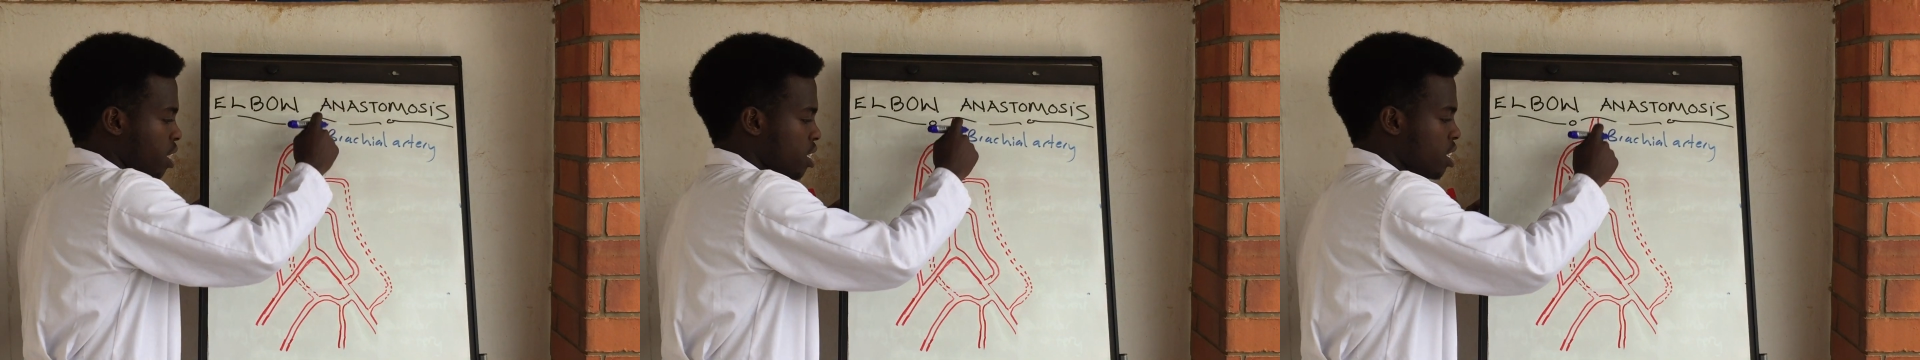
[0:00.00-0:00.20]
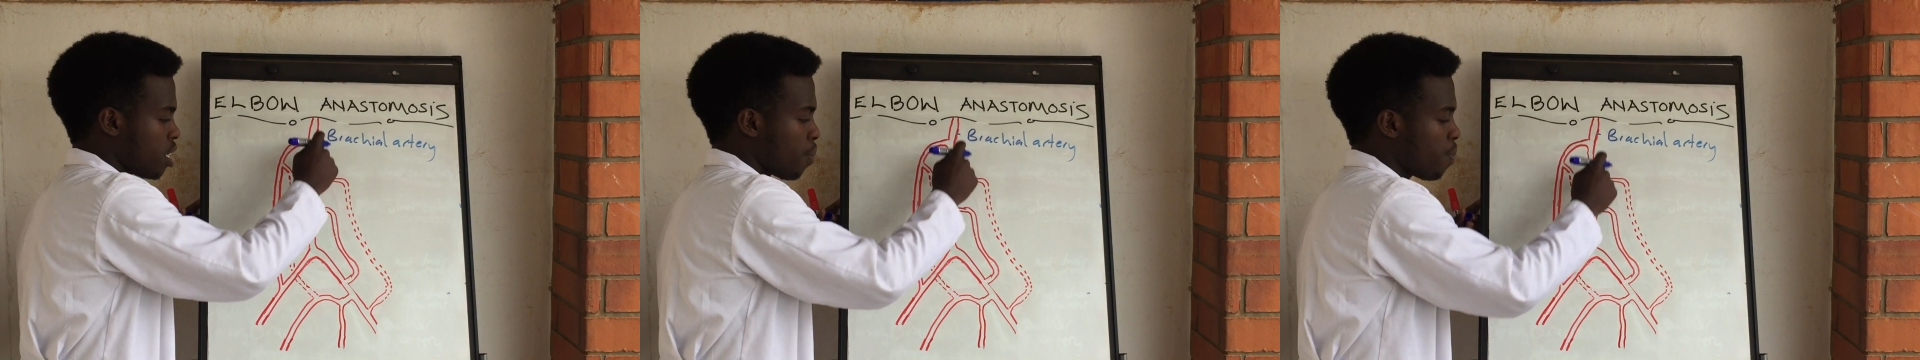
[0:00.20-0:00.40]

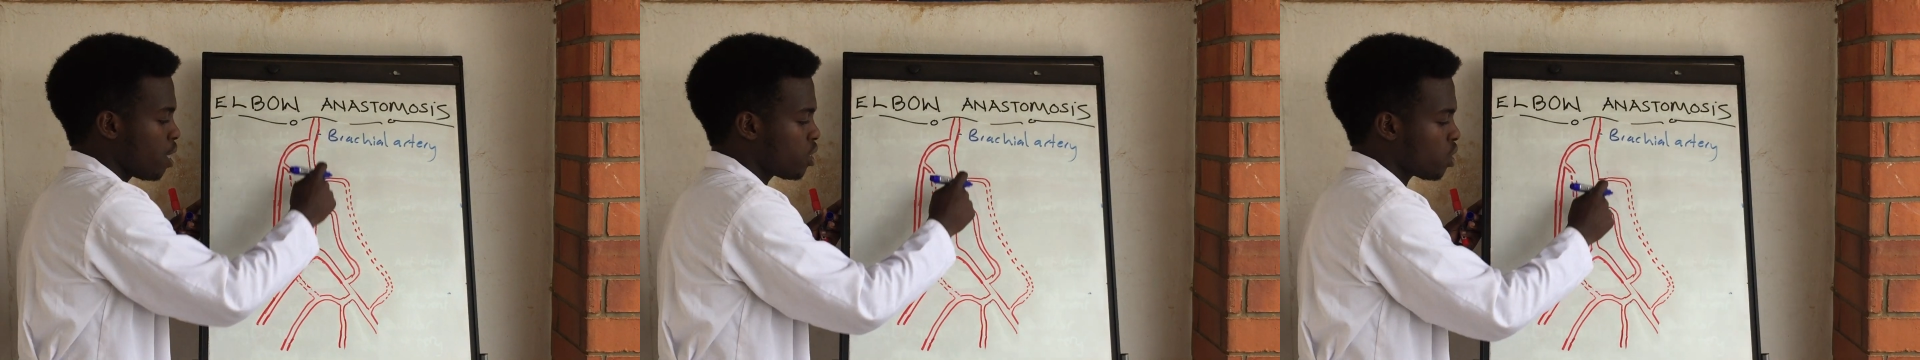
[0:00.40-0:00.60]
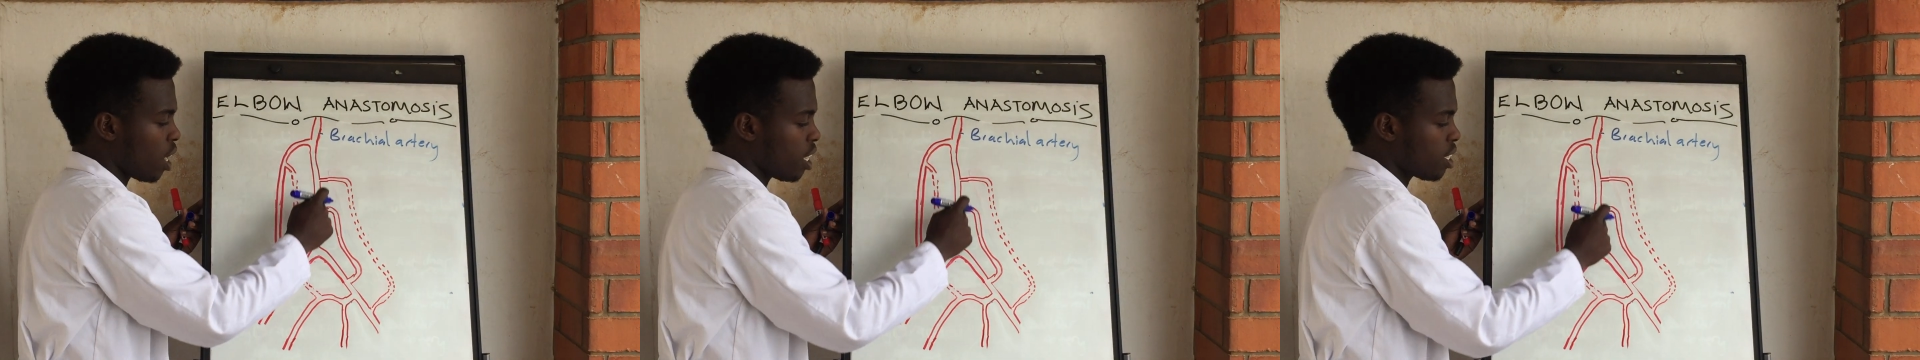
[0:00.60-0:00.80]
this is the
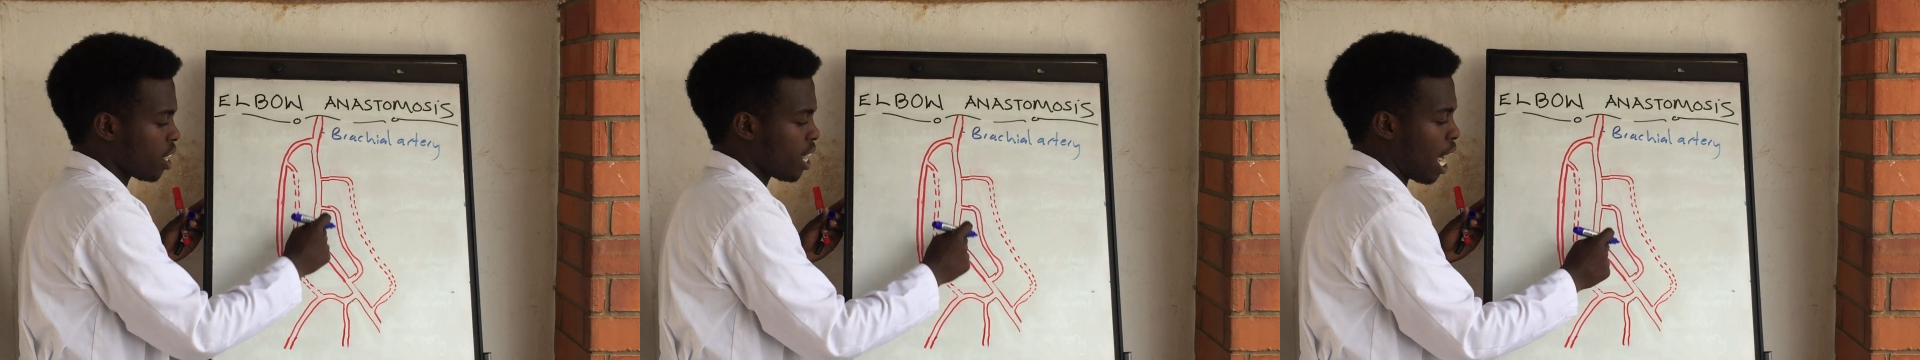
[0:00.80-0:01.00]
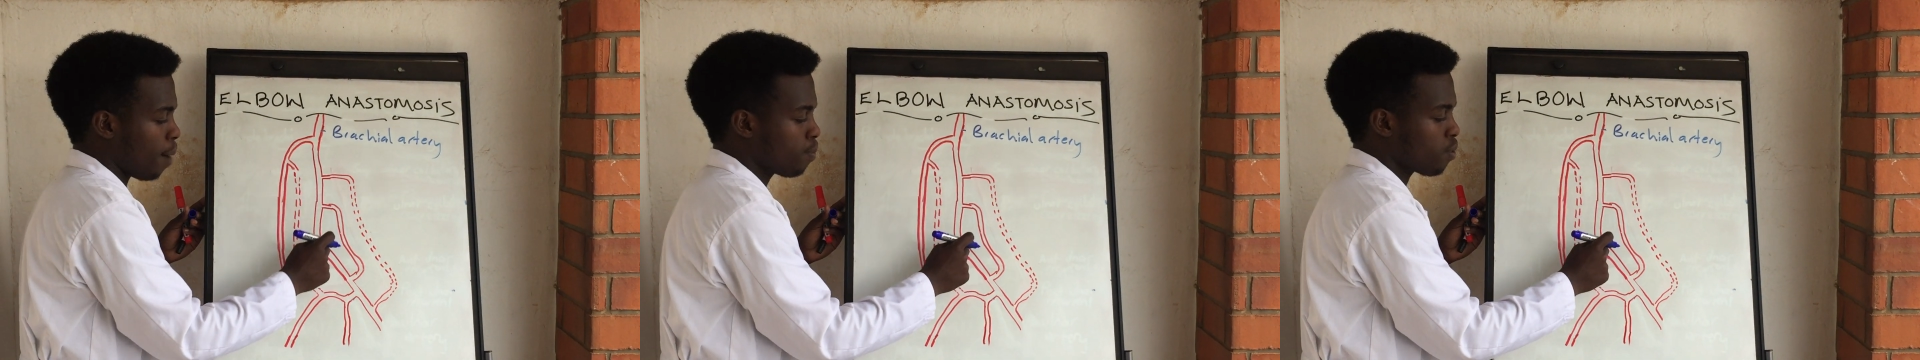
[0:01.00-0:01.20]
brachial
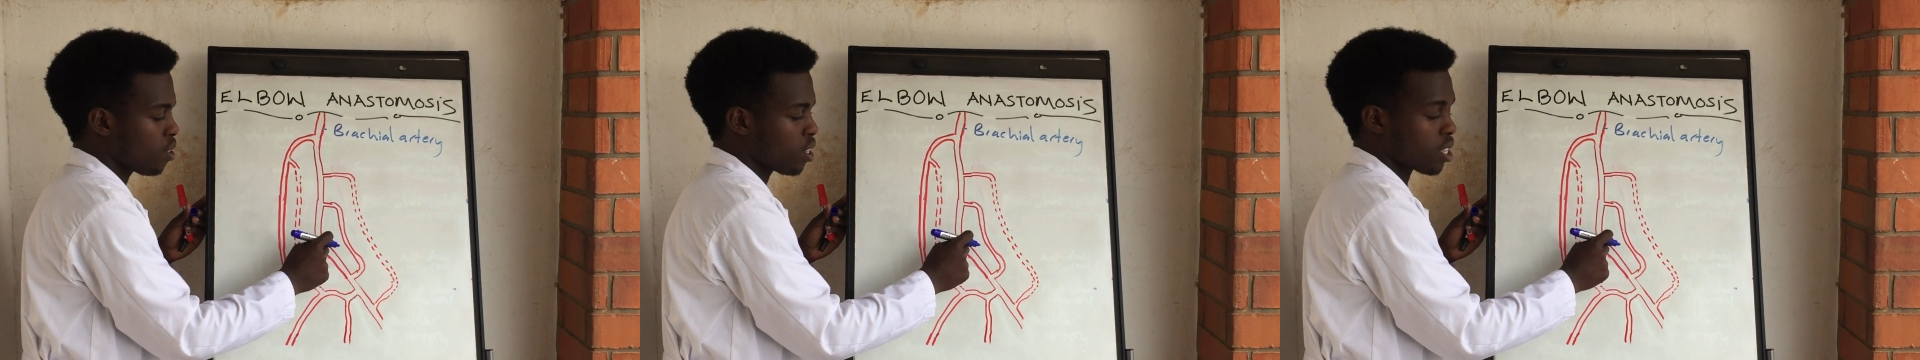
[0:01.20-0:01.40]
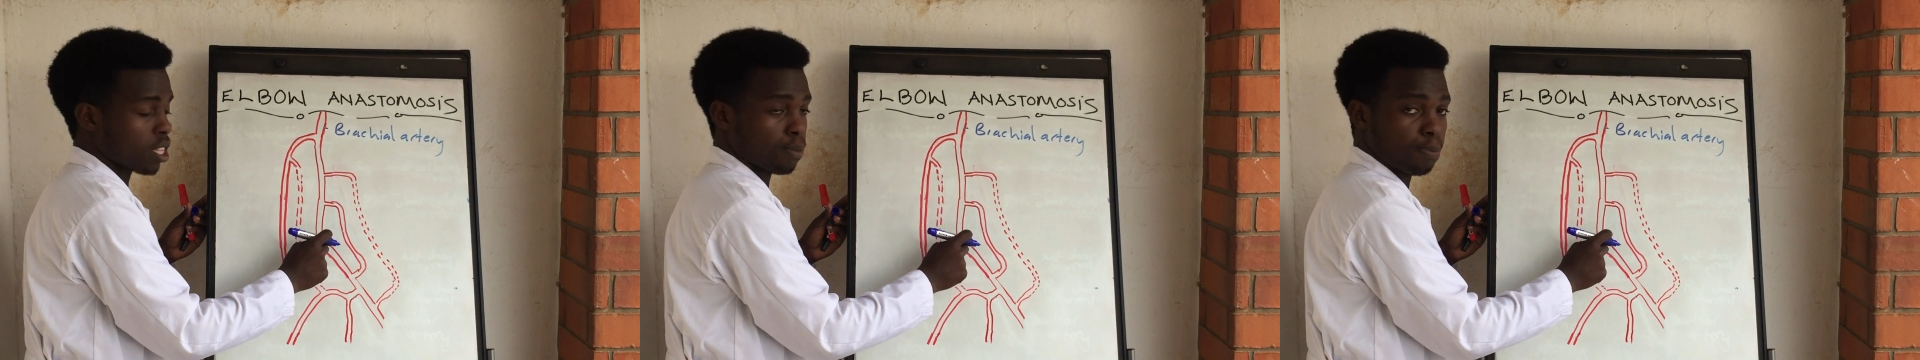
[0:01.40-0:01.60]
artery up to
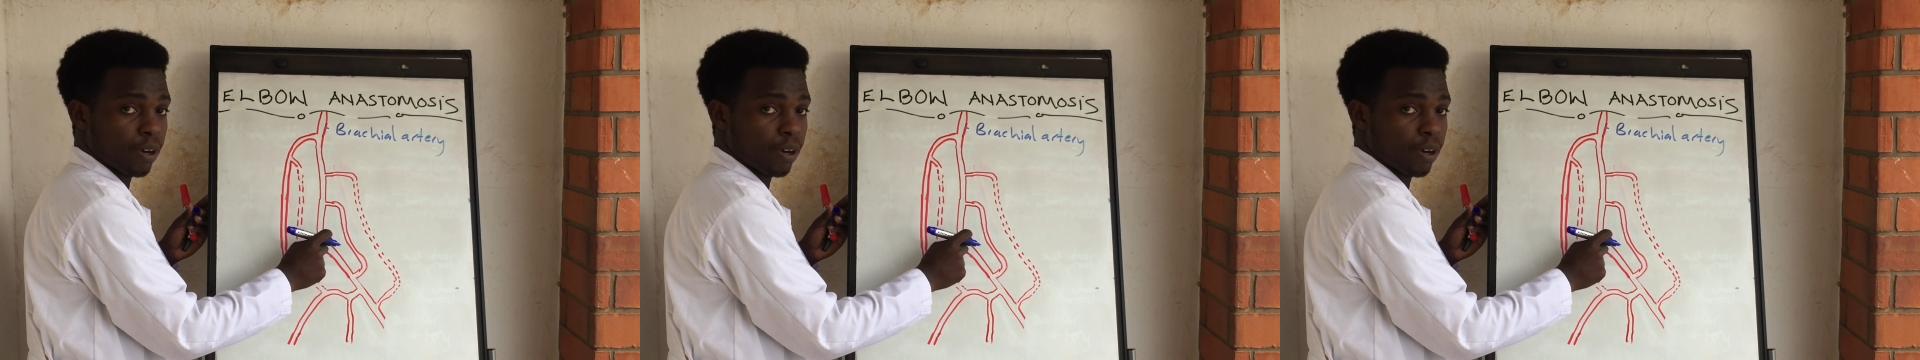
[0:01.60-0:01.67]
this